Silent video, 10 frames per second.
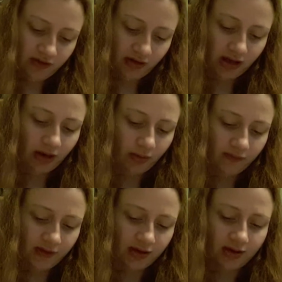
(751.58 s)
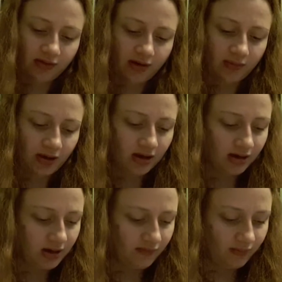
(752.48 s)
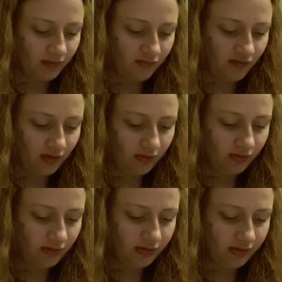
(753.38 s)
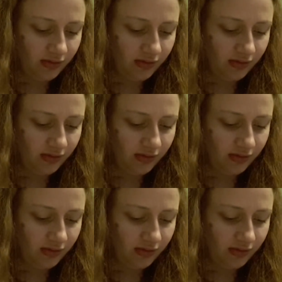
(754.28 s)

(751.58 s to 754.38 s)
So yeah, we think he's around about an 11-month-old.